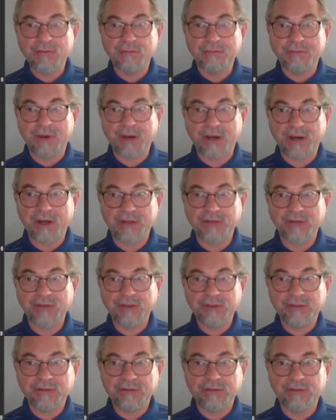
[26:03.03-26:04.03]
by
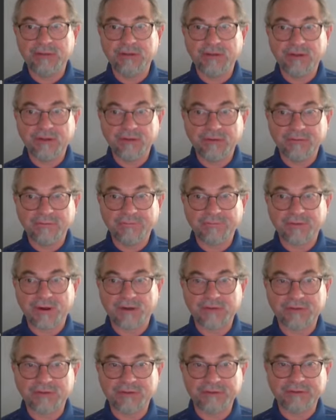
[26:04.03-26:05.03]
the
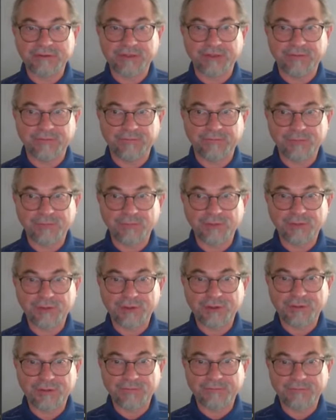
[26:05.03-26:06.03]
farthest in
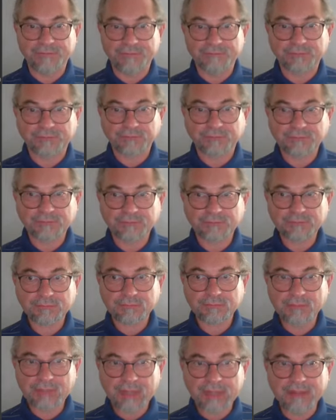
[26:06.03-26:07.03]
future.
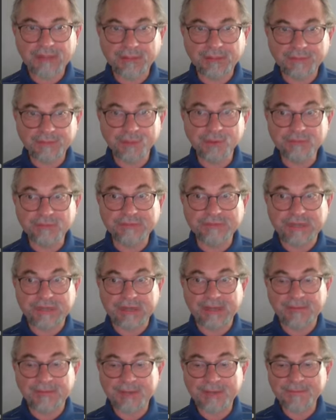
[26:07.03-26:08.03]
And that proves the
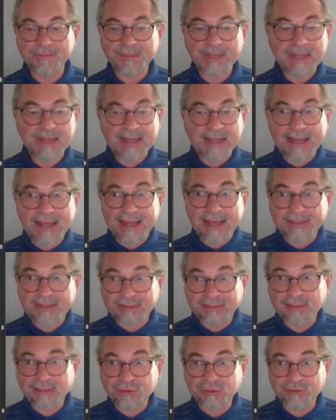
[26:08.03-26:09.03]
lemma, and
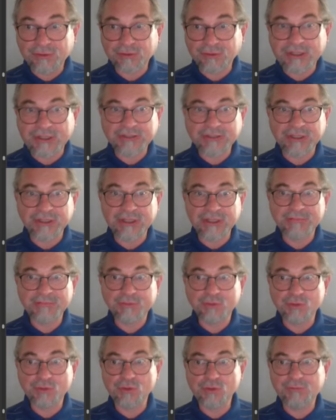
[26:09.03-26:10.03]
that also actually
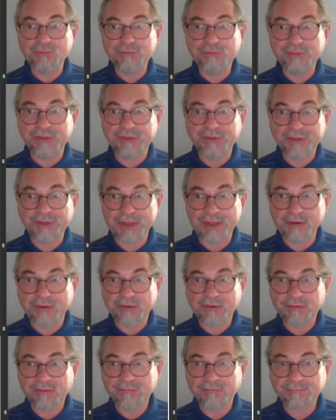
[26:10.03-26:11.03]
proves the
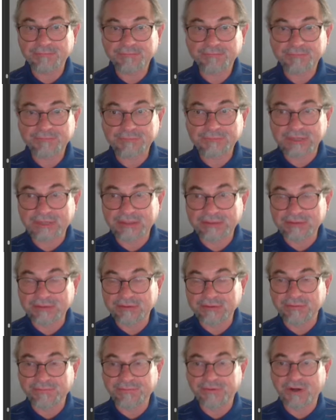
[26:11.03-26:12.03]
theorem that
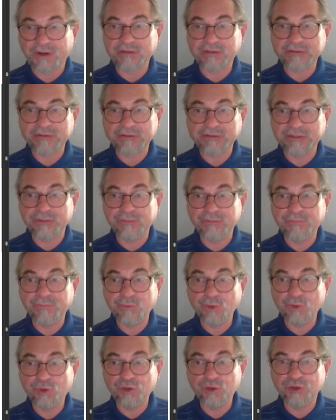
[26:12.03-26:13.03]
the farthest in
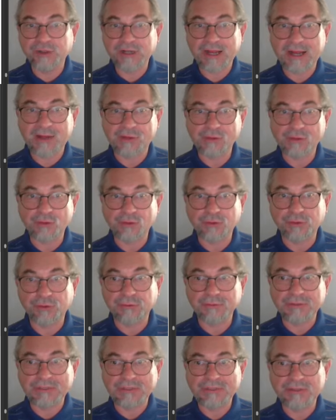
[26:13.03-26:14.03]
future
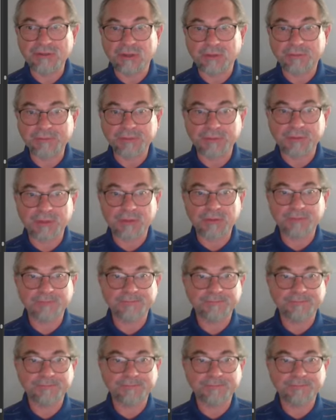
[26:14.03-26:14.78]
algorithm is optimal.